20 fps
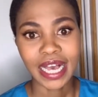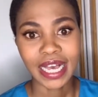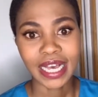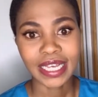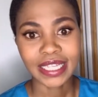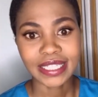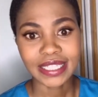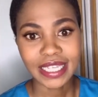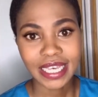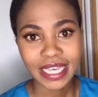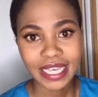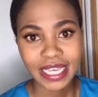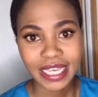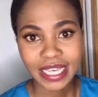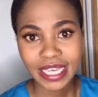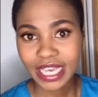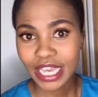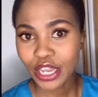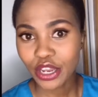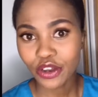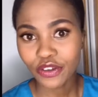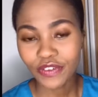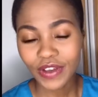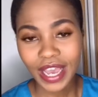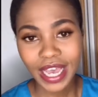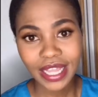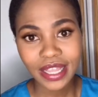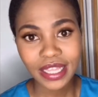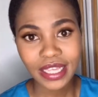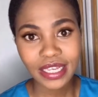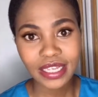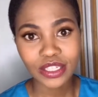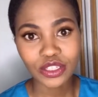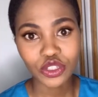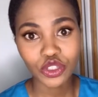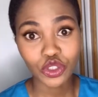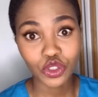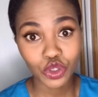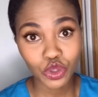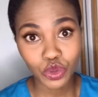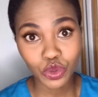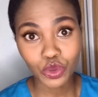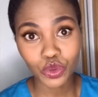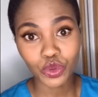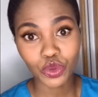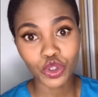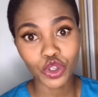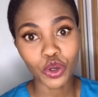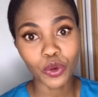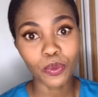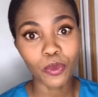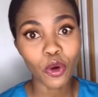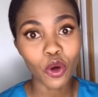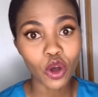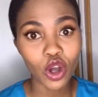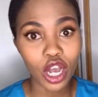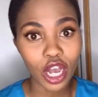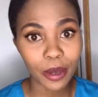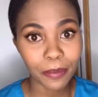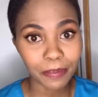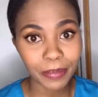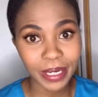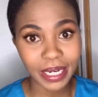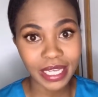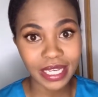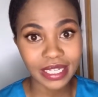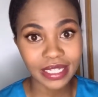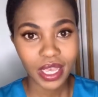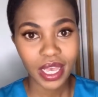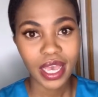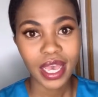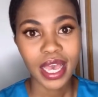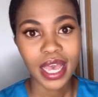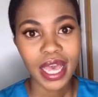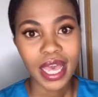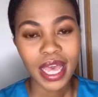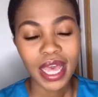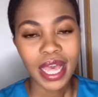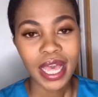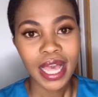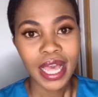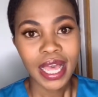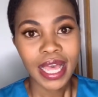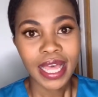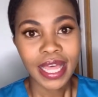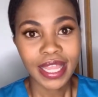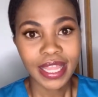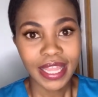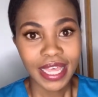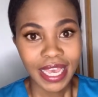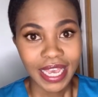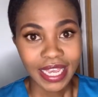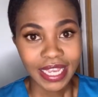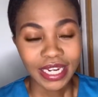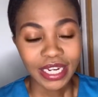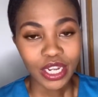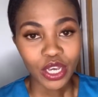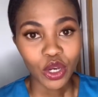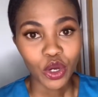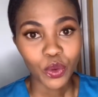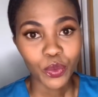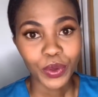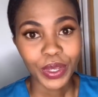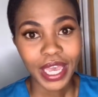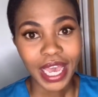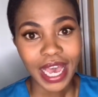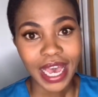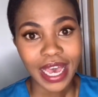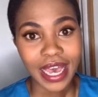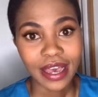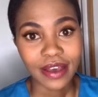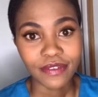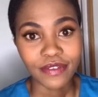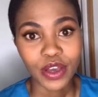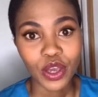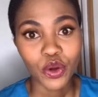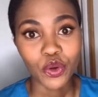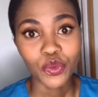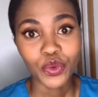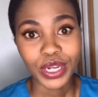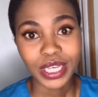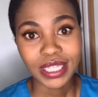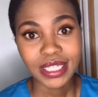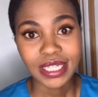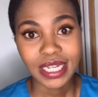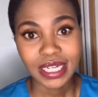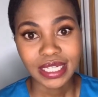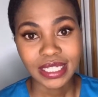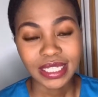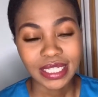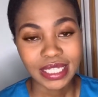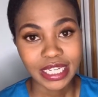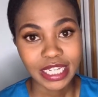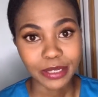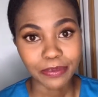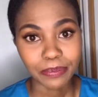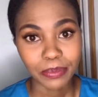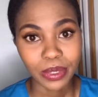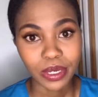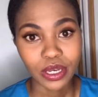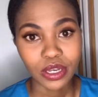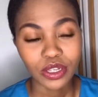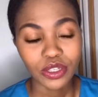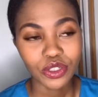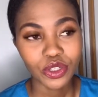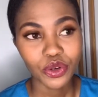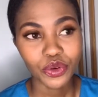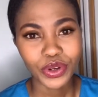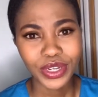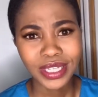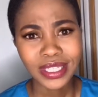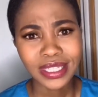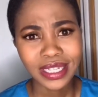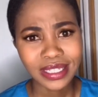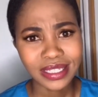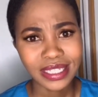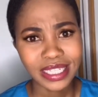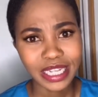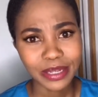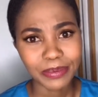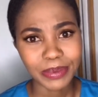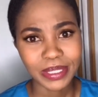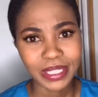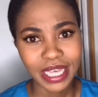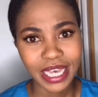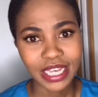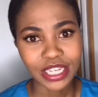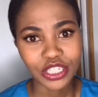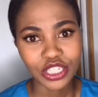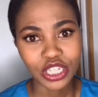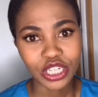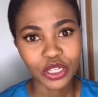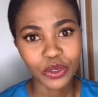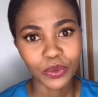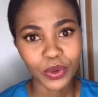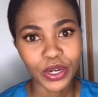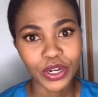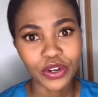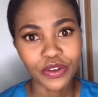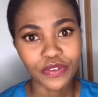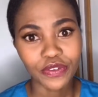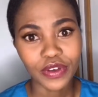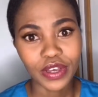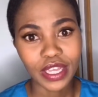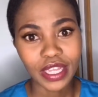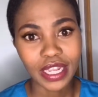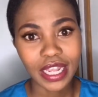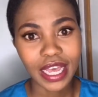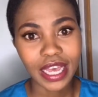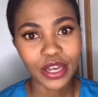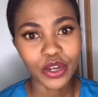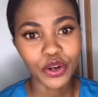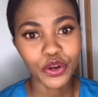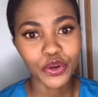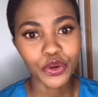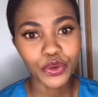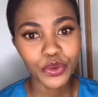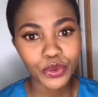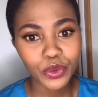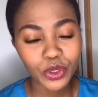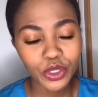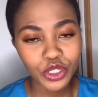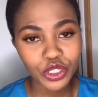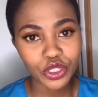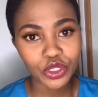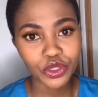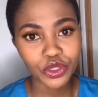taking care of others, to your more complex. Then we have rest and sleep. So rest and sleep is actually one of a crucial